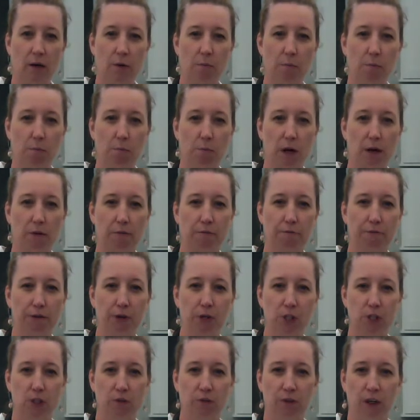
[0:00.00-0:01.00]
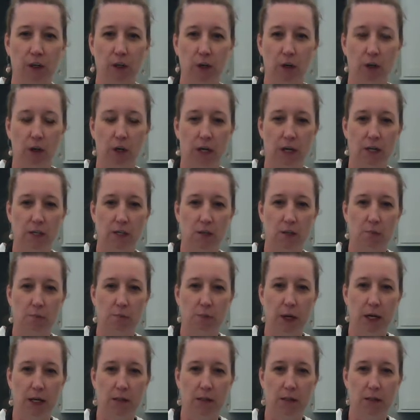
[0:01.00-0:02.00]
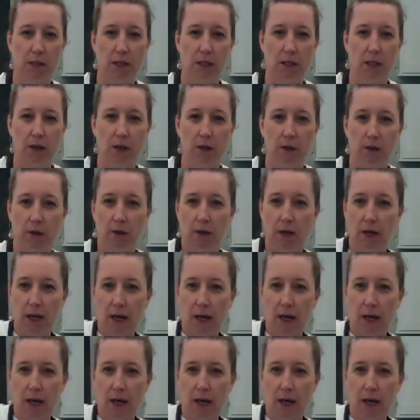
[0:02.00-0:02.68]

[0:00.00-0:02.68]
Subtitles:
My first finger is bent here,